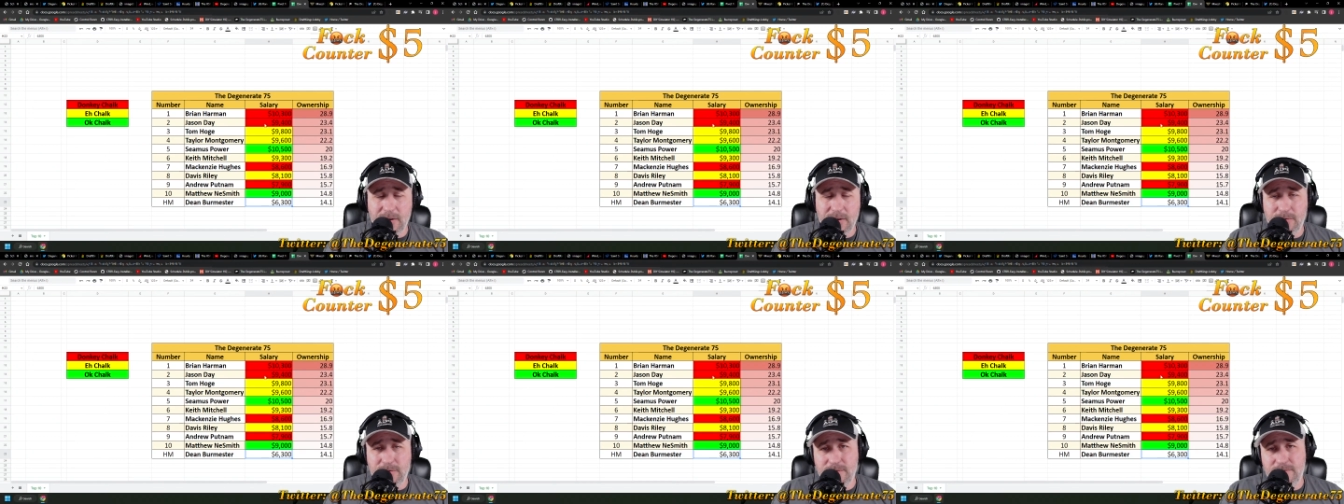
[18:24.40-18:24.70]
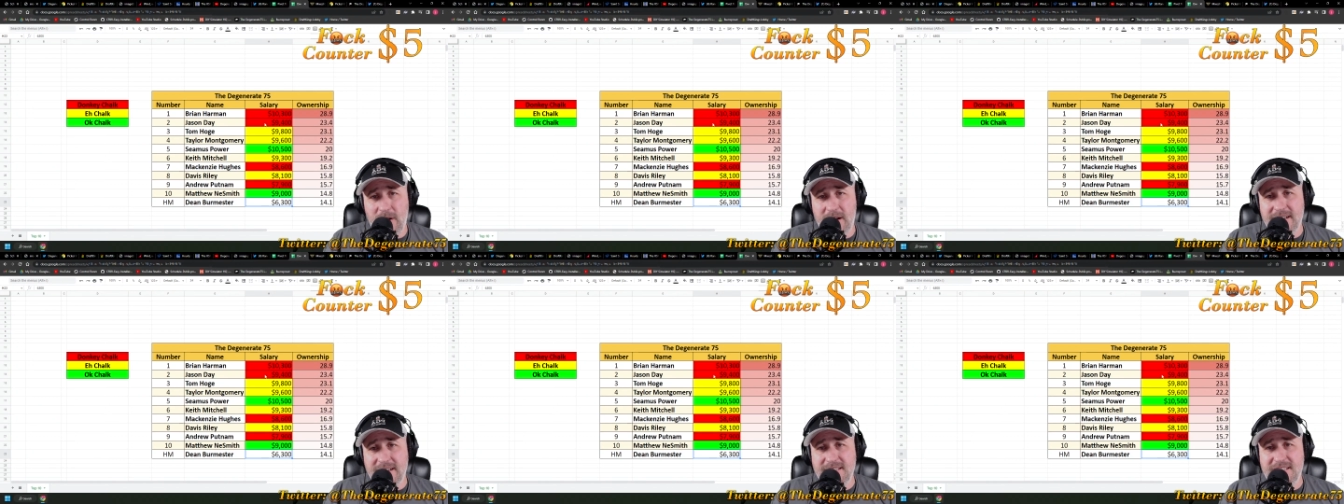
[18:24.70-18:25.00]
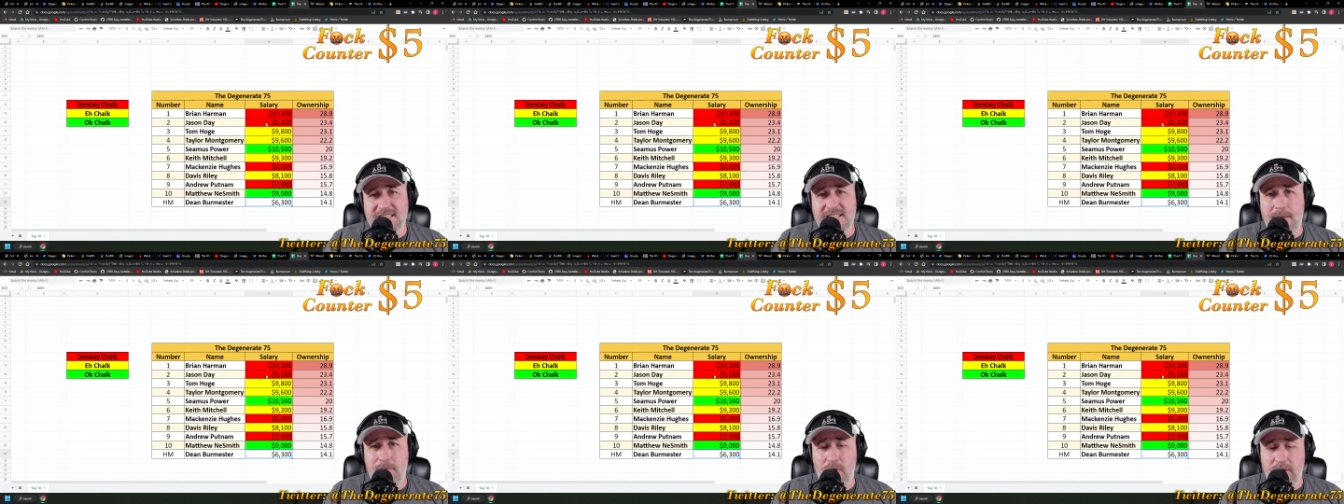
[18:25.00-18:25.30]
fucking
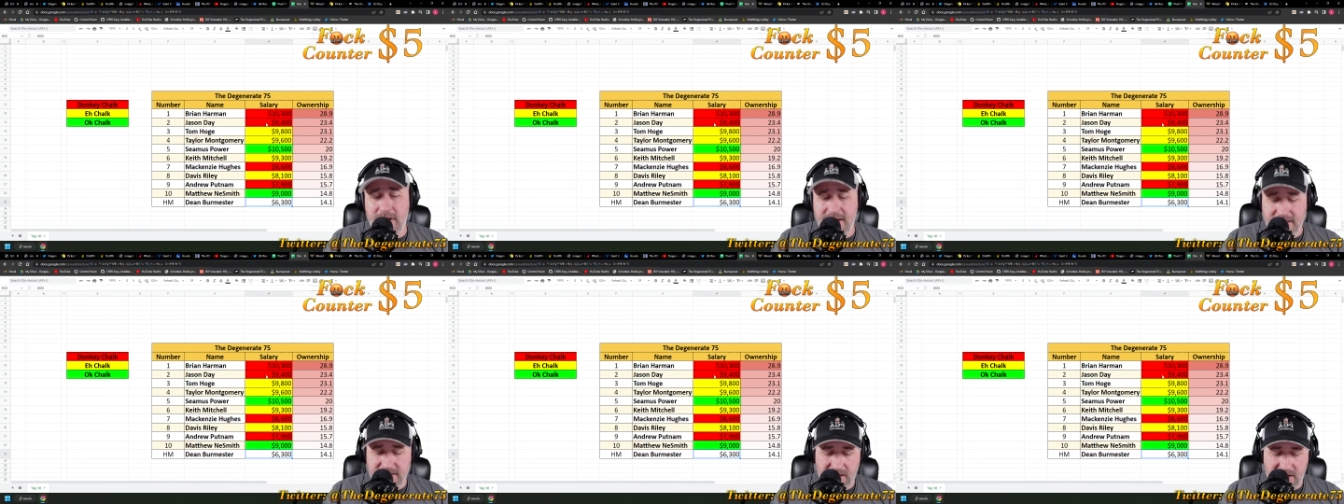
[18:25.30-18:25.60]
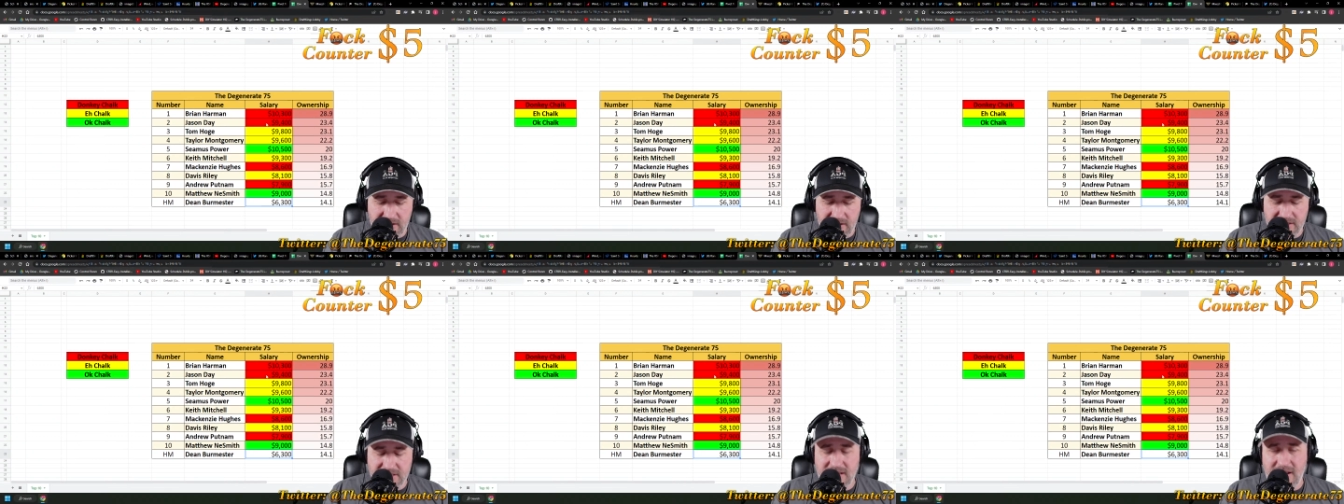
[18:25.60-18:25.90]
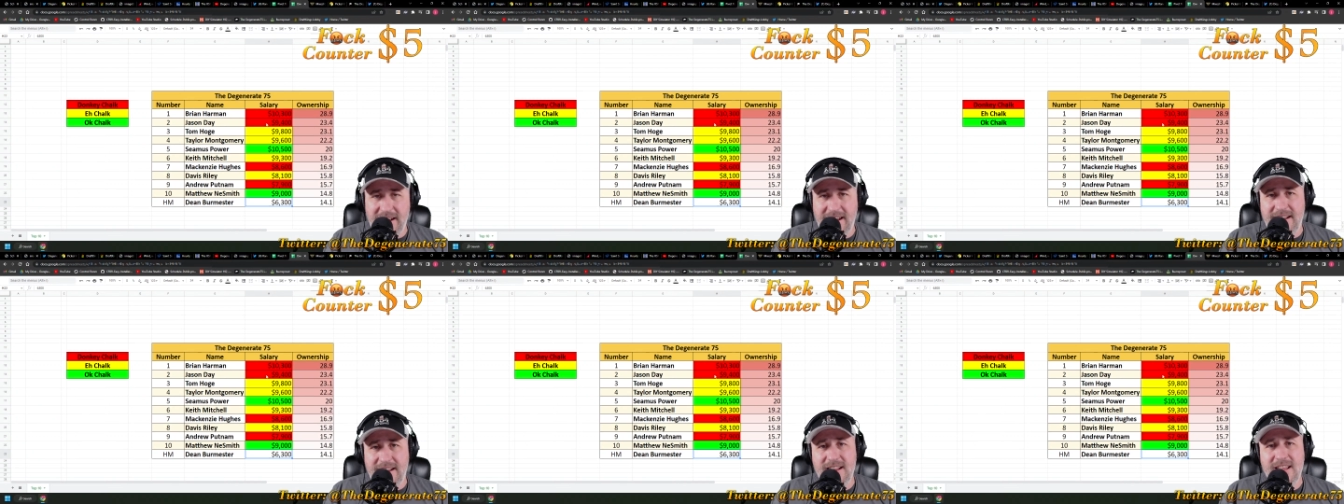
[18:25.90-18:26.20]
summer interns
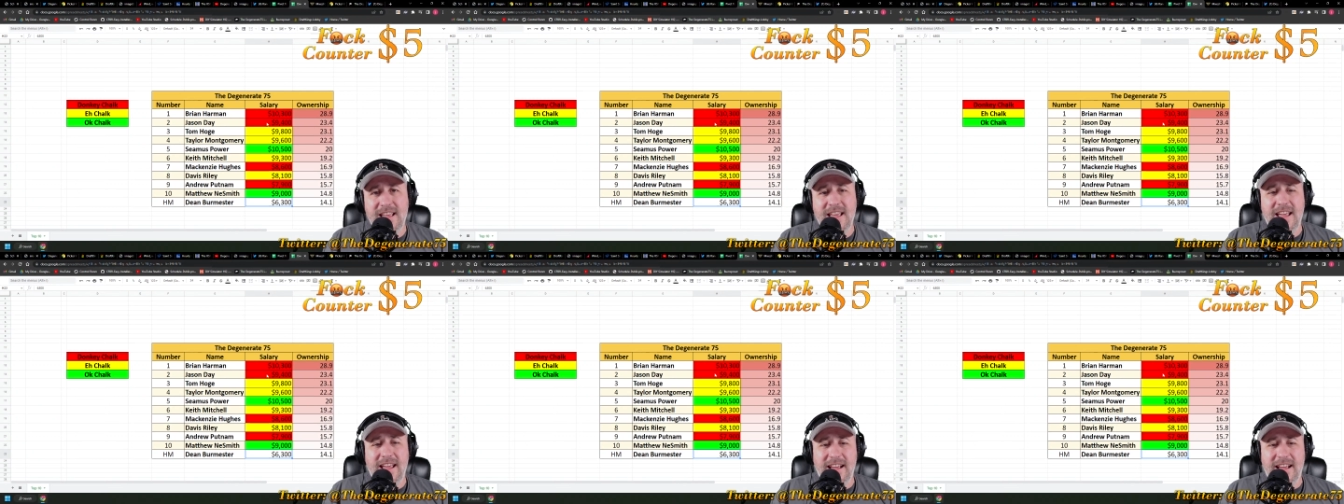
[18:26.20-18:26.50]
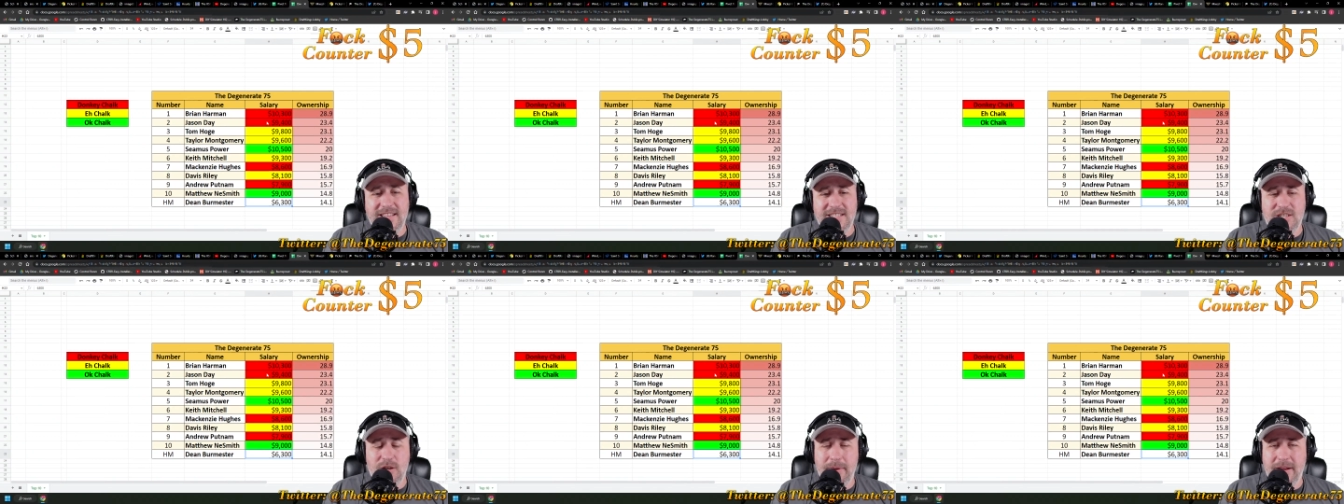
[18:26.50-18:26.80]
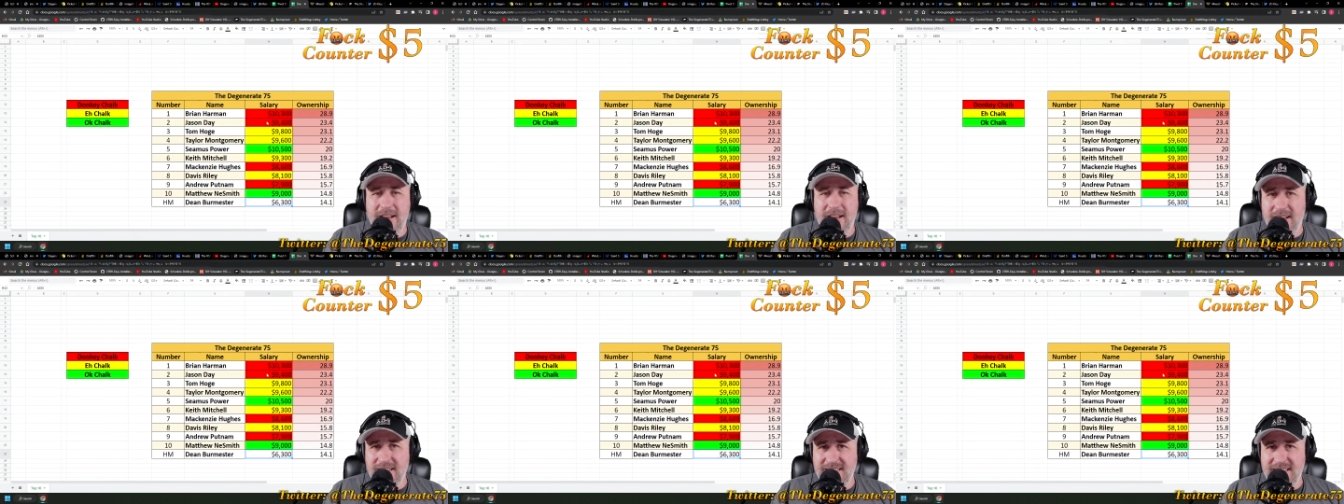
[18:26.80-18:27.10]
on it. And so
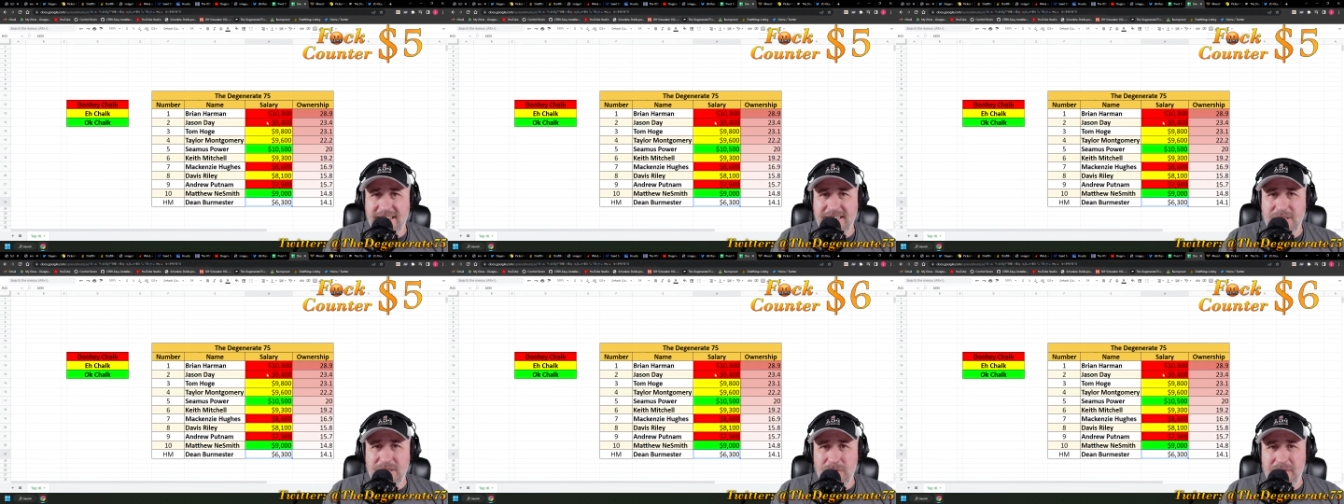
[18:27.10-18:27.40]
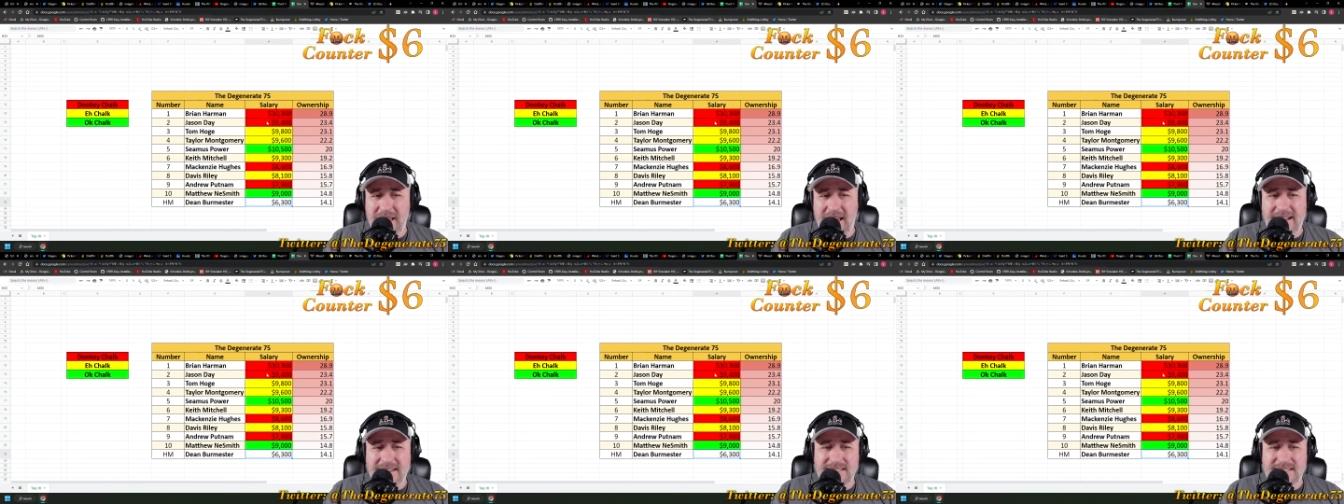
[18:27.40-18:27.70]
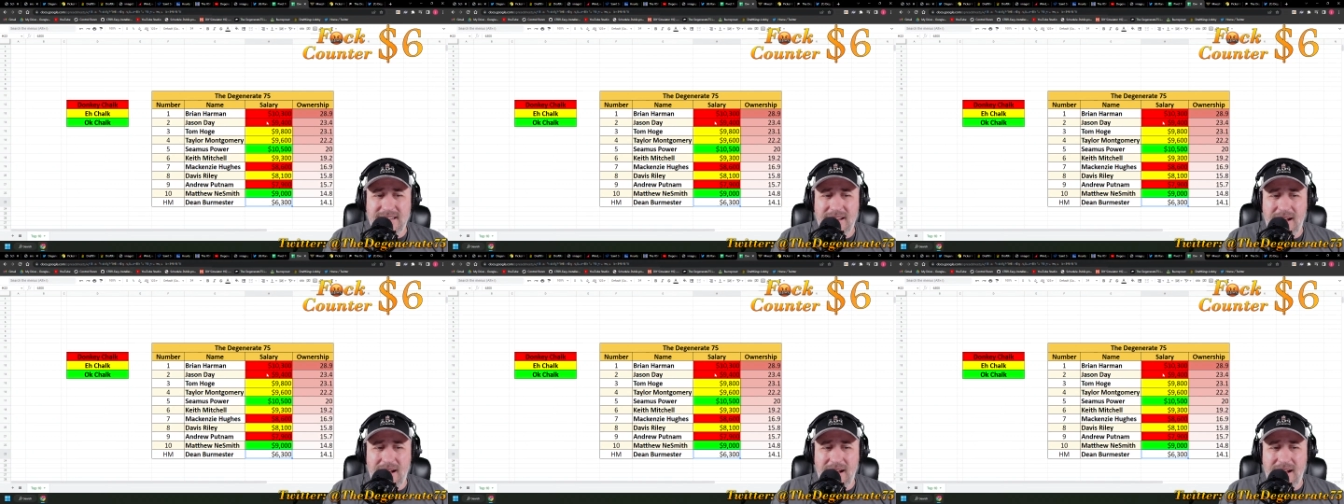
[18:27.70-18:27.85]
because they do that,